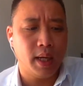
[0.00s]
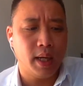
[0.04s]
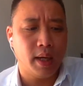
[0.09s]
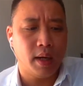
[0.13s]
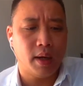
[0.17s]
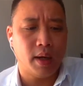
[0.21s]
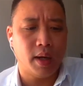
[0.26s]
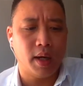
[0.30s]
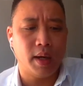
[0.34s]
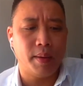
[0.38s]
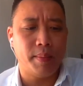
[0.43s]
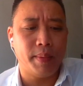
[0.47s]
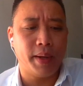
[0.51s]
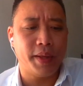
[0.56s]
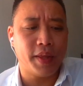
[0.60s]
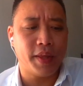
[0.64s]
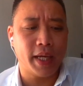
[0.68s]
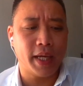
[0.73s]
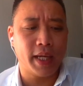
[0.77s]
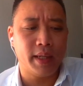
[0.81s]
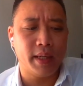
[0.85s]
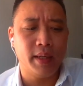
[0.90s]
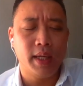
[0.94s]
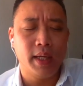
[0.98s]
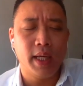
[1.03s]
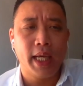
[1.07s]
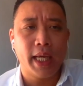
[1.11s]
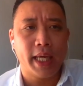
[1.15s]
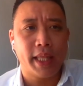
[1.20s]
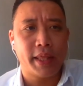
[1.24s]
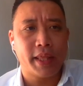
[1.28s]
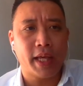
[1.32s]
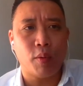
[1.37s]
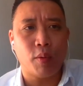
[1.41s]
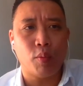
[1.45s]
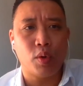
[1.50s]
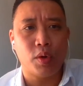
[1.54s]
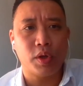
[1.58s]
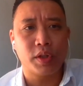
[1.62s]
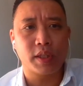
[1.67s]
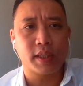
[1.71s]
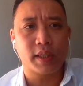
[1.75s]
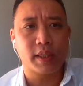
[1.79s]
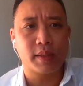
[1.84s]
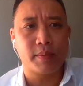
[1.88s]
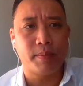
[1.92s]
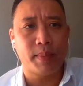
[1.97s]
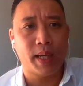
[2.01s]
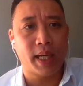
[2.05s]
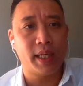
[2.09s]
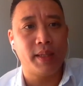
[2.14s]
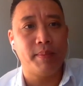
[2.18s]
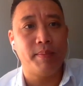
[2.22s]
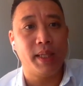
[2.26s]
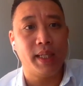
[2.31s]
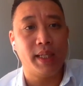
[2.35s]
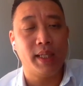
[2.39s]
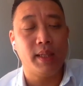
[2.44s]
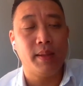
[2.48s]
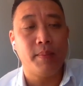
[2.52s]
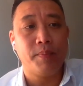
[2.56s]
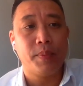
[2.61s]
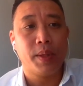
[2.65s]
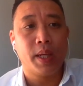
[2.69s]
Um, and then that what's made me